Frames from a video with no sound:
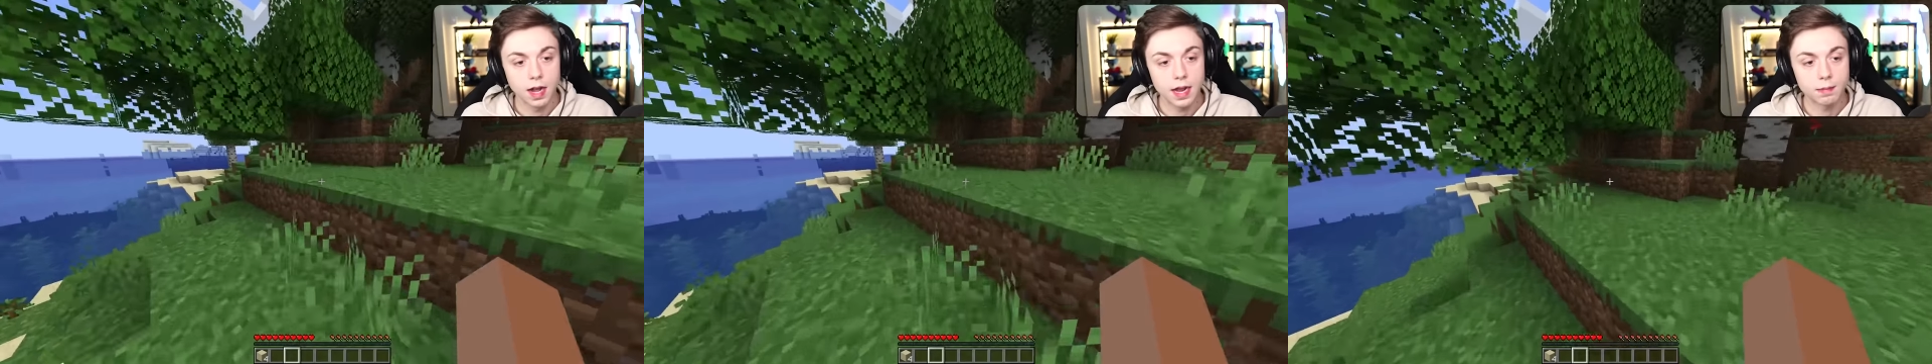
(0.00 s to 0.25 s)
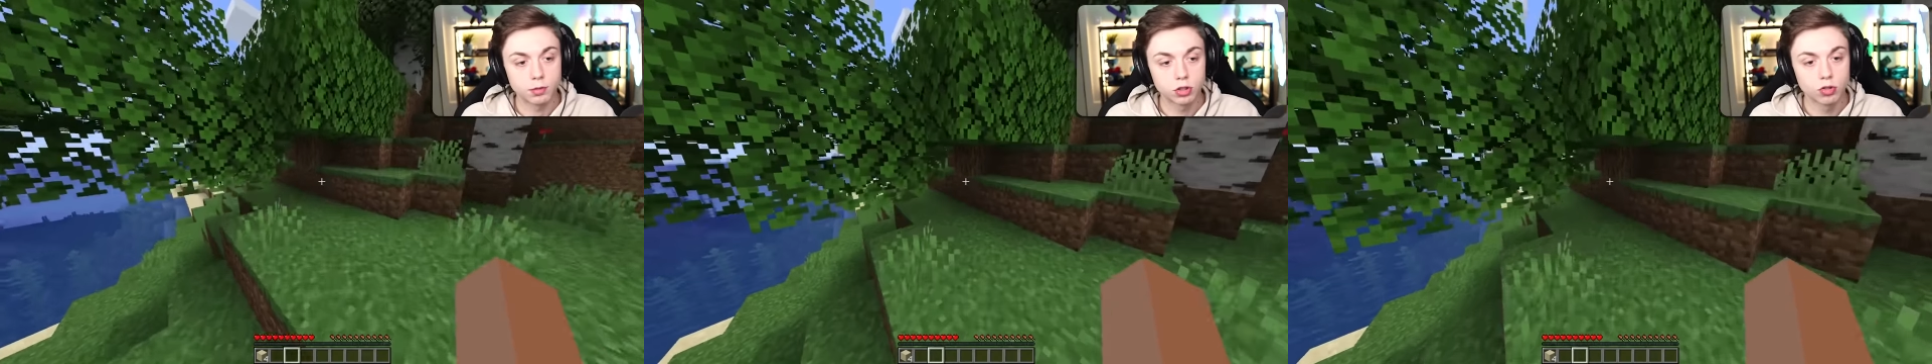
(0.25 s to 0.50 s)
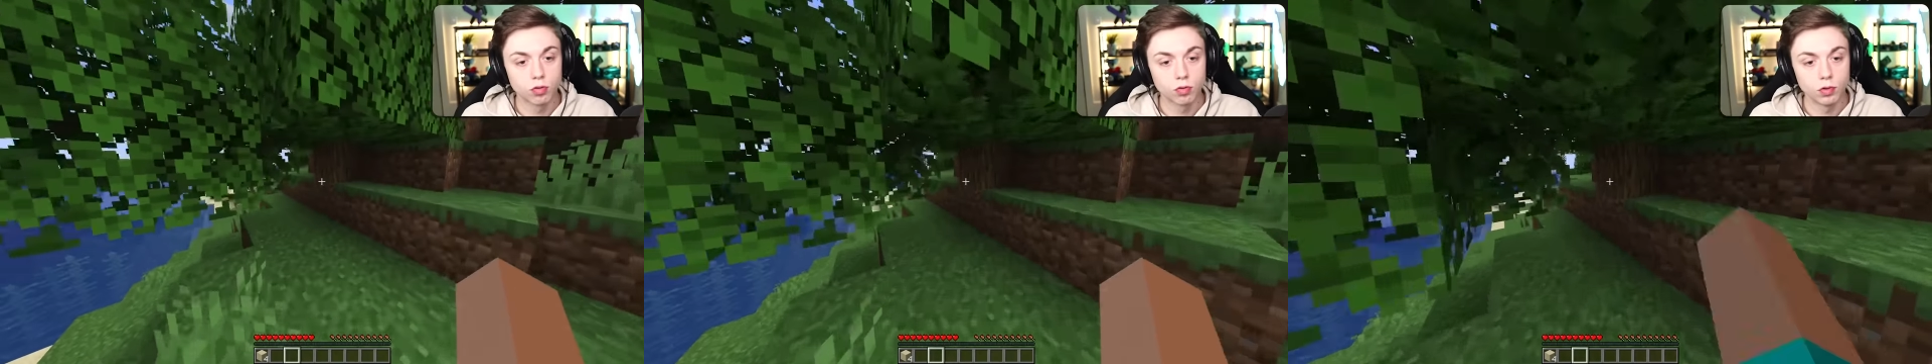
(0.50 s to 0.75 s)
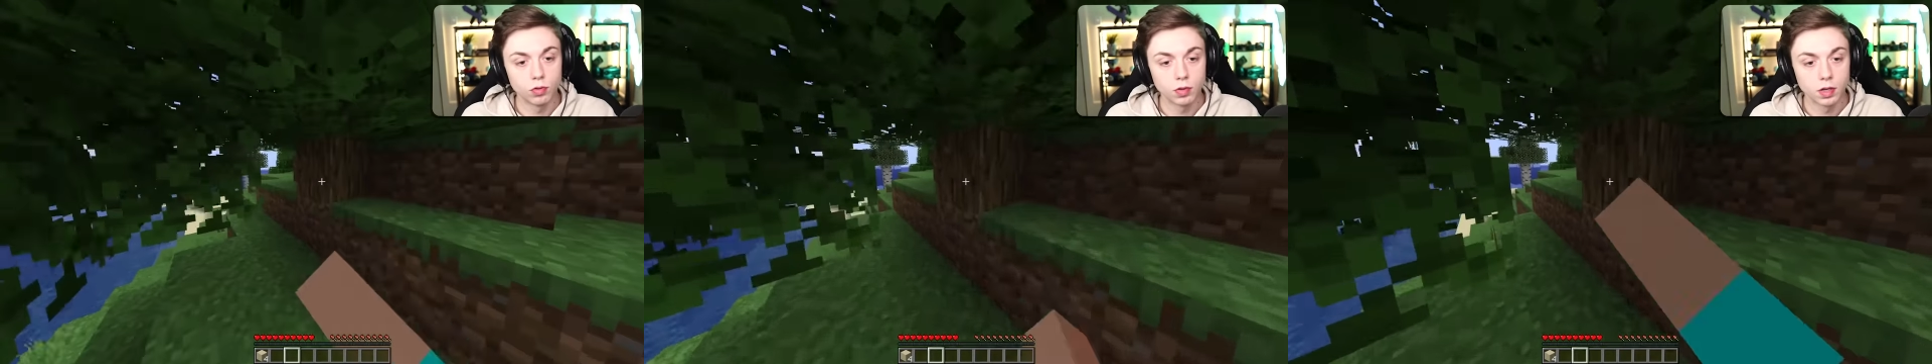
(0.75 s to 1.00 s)
I am
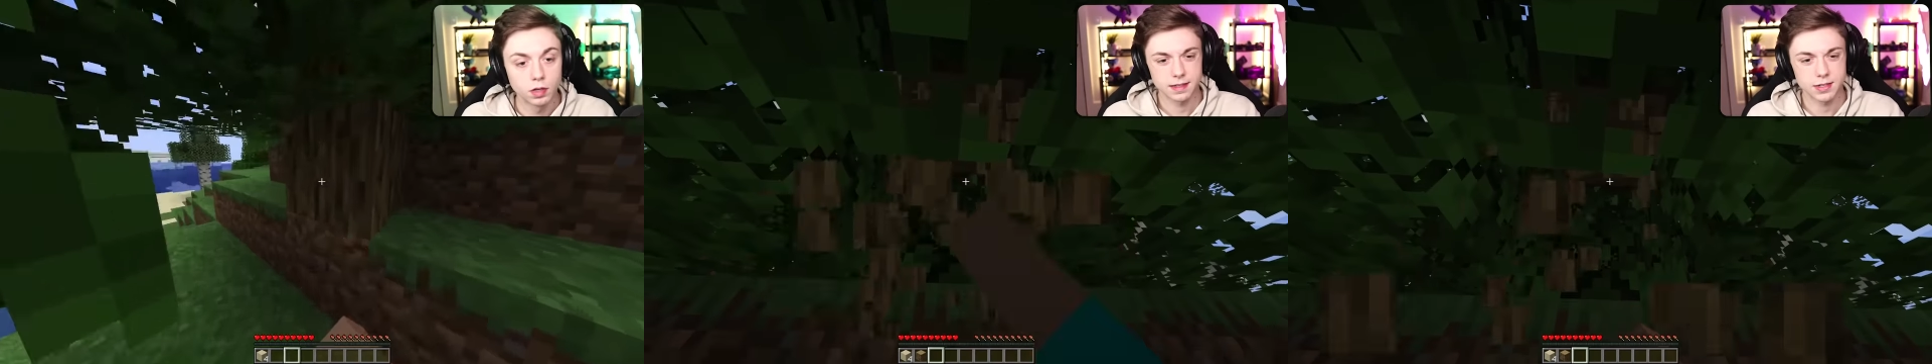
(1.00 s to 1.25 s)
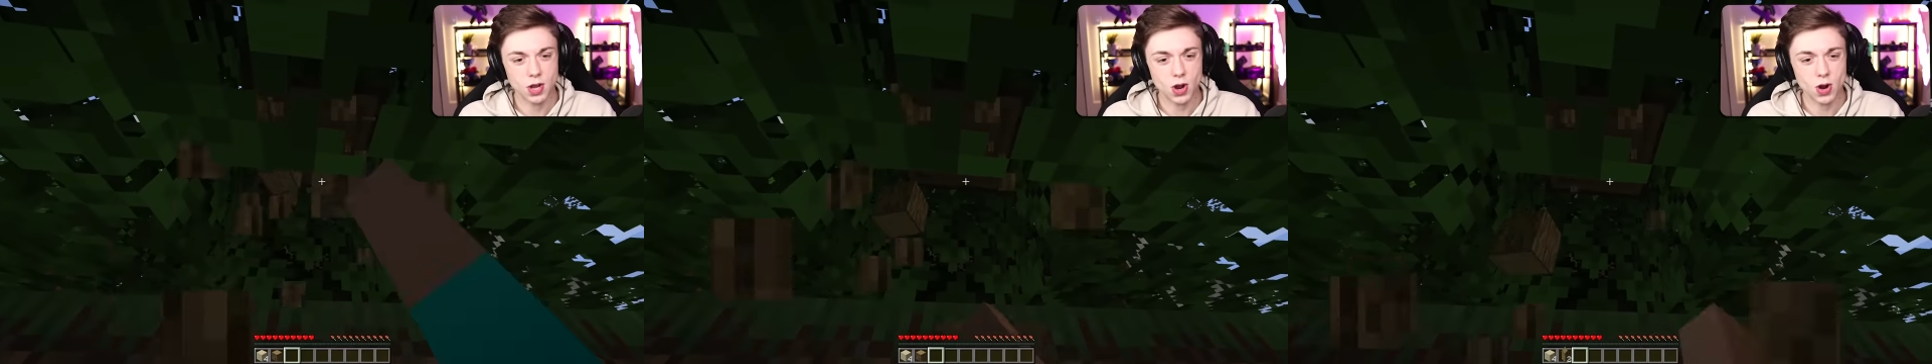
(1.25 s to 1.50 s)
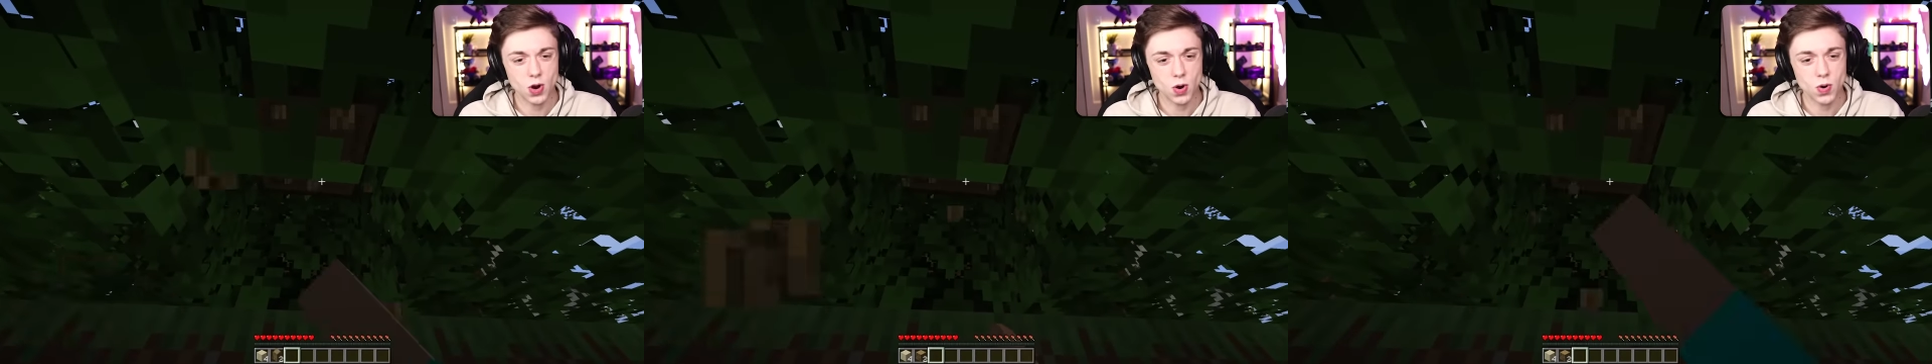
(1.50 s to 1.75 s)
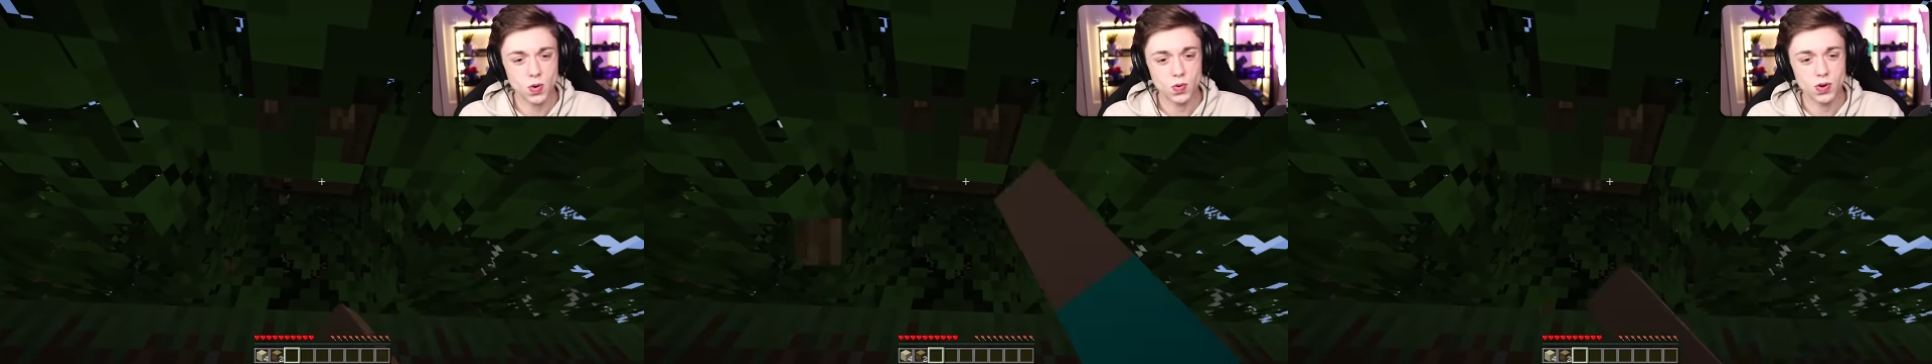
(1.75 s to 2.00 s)
screwed.
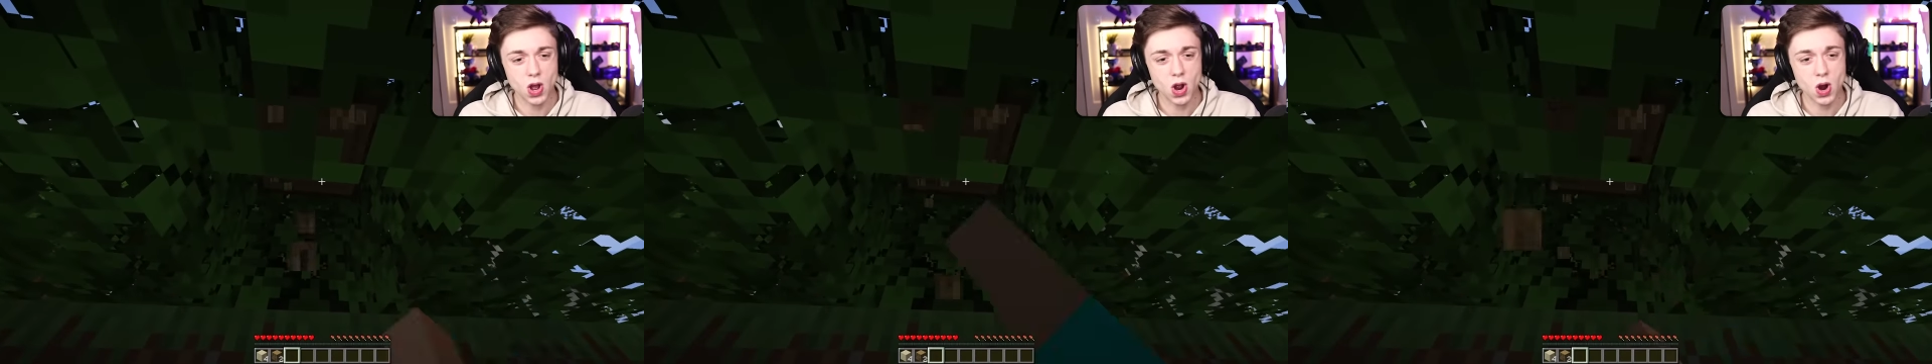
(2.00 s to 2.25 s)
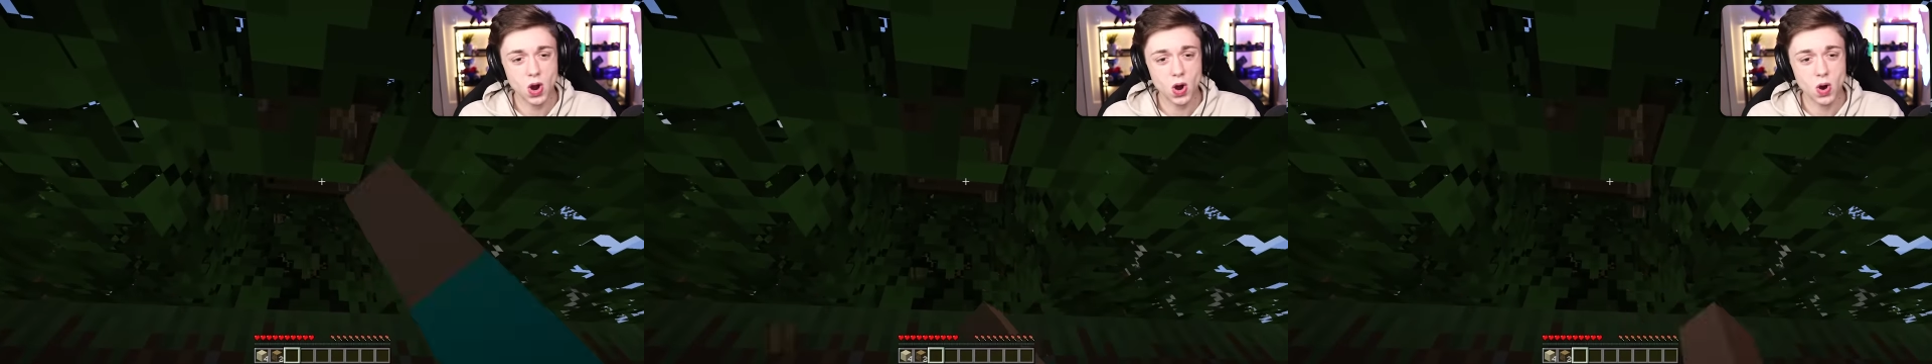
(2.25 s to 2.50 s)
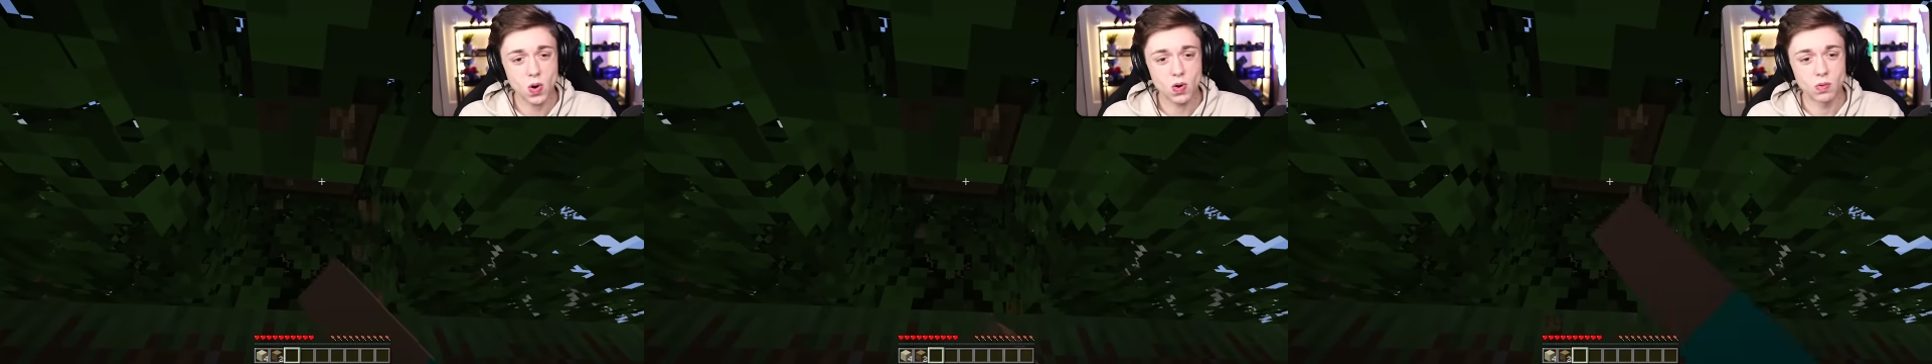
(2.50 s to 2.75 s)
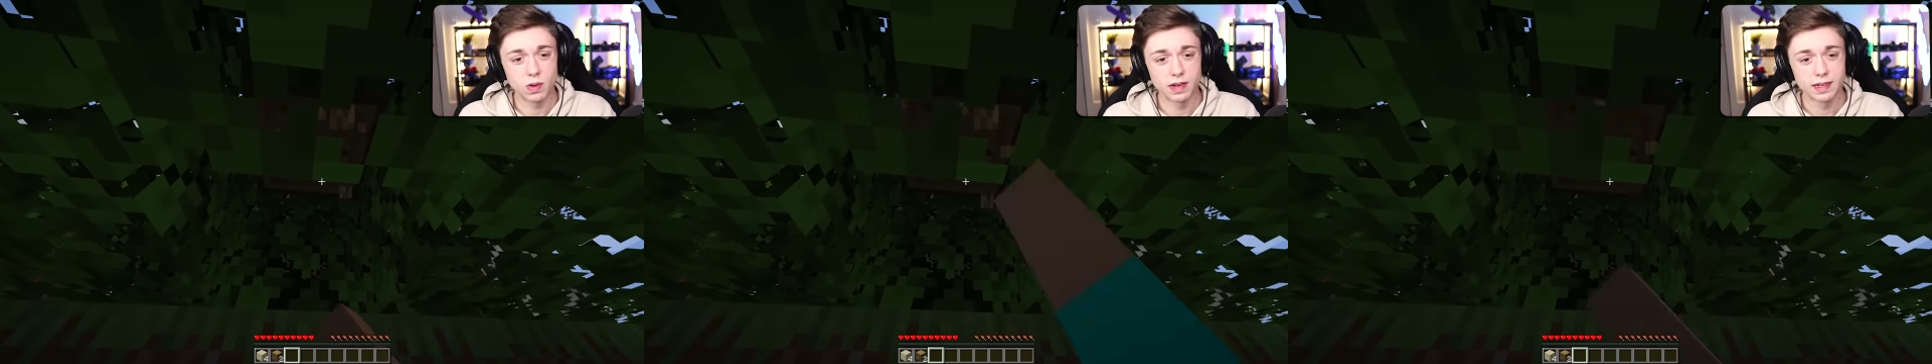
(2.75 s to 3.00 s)
No,
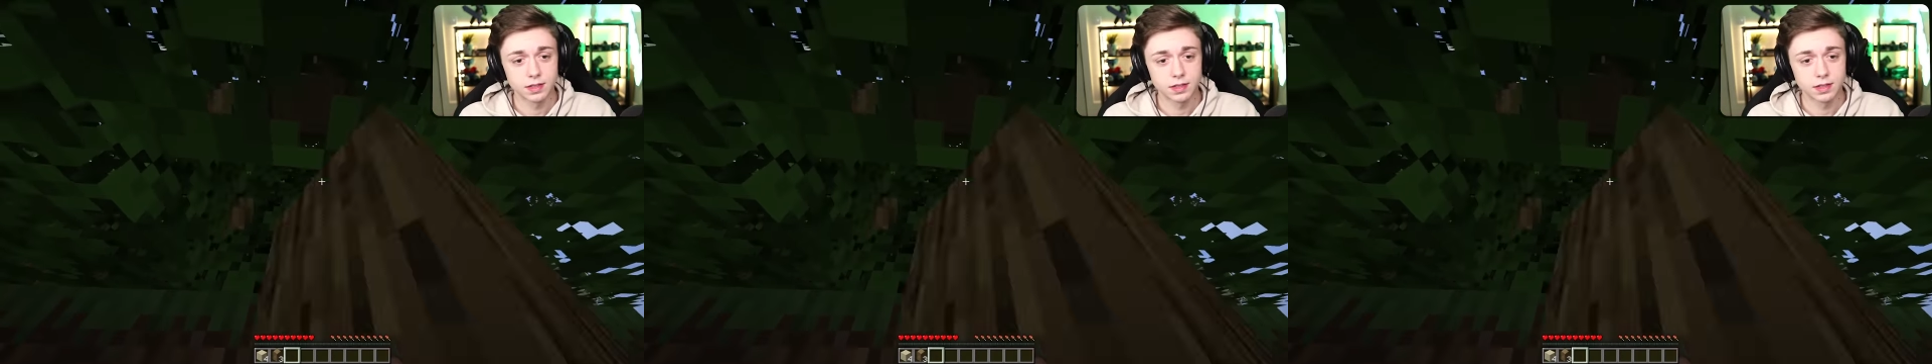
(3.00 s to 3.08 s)
no,